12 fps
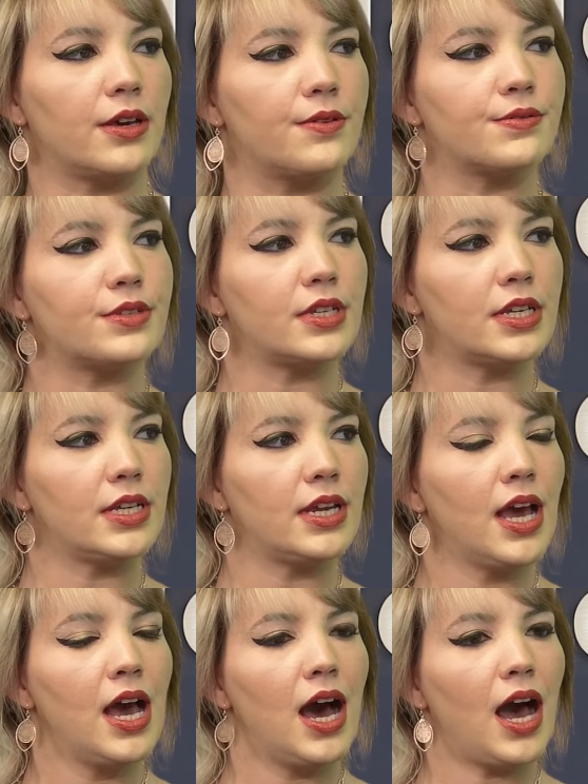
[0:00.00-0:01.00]
ghosted,
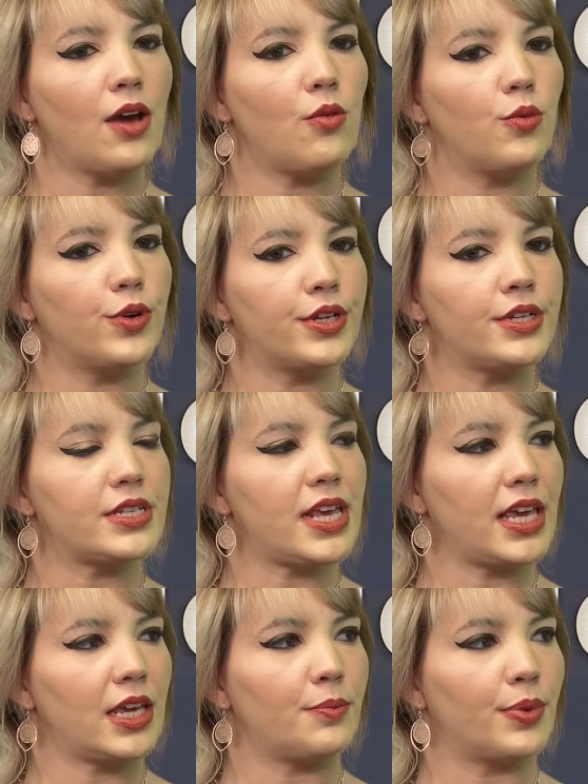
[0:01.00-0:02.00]
I wouldn't
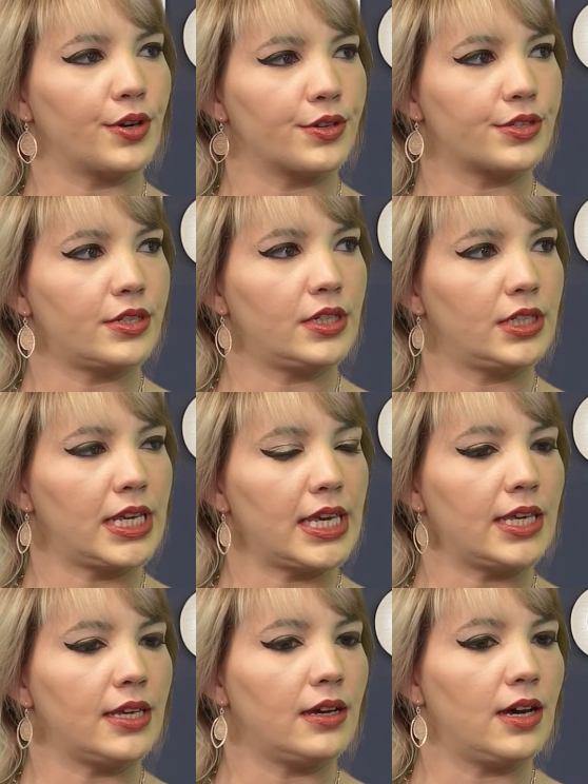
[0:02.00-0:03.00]
take it
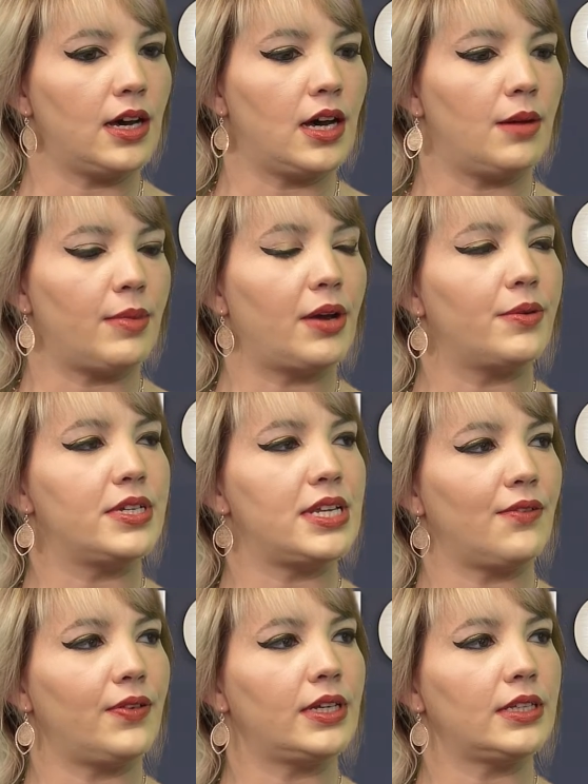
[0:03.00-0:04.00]
personally. I would
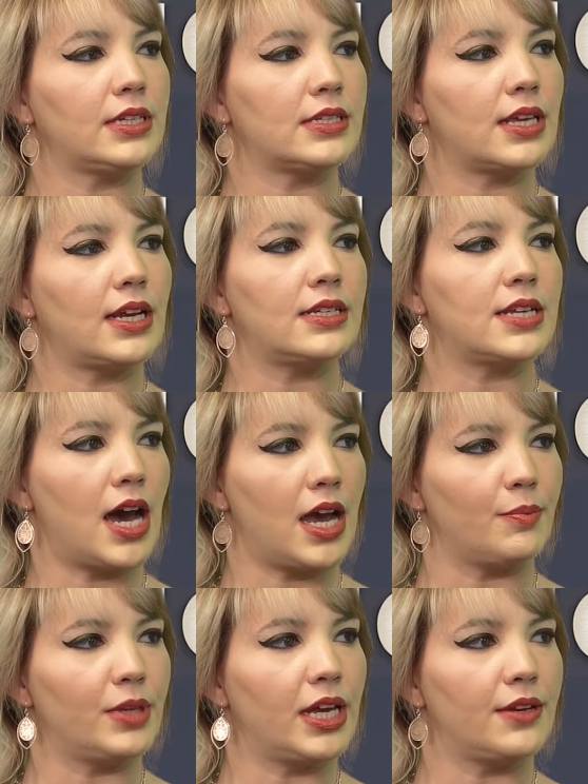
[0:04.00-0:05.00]
definitely set a
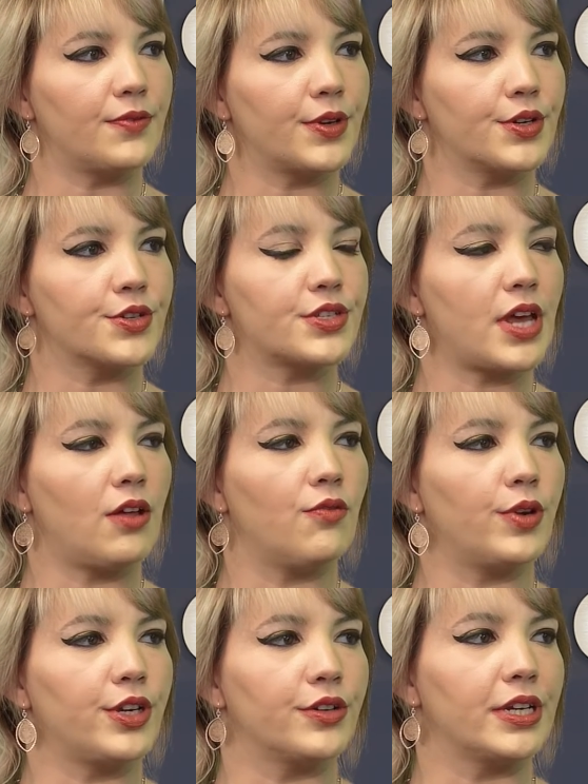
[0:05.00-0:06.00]
timeline for yourself
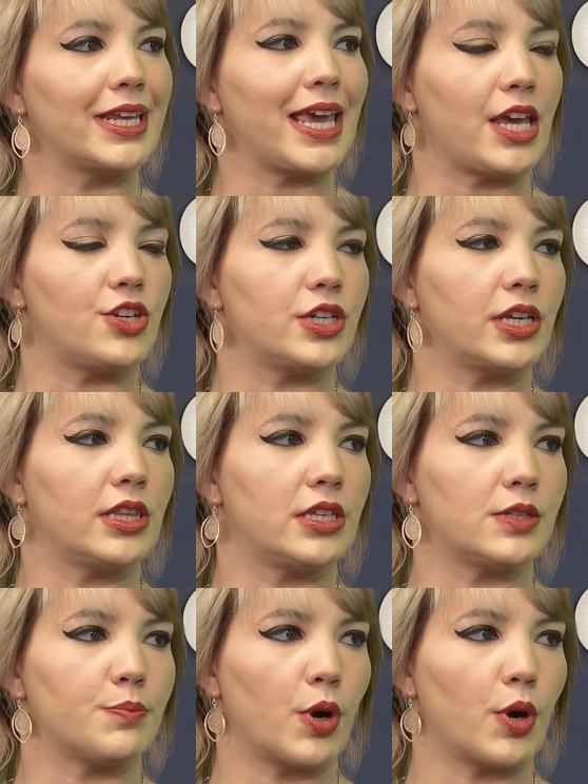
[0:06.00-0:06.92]
when you're engaging in these